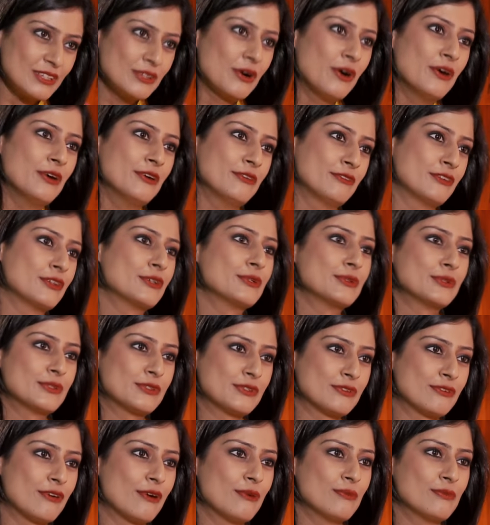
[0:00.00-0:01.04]
your
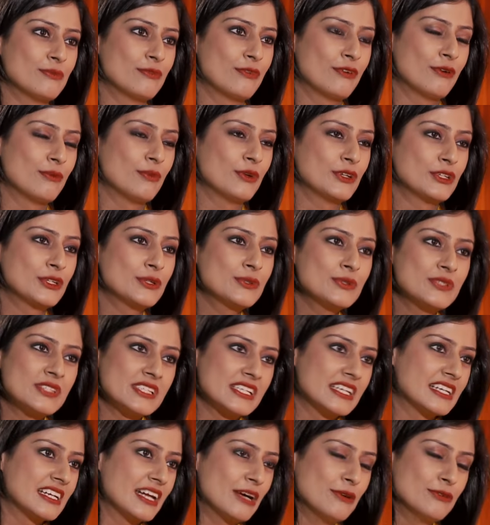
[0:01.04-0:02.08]
views from, from what you
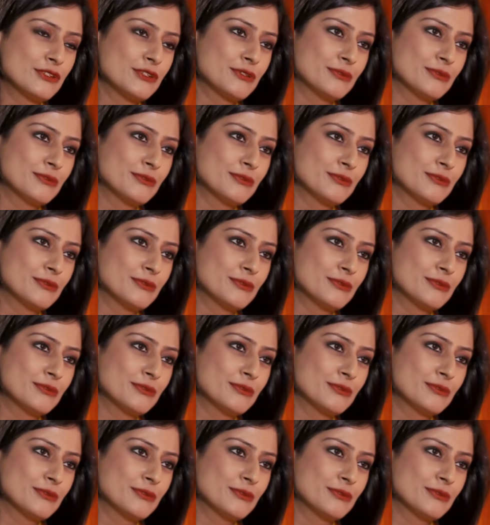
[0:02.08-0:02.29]
see around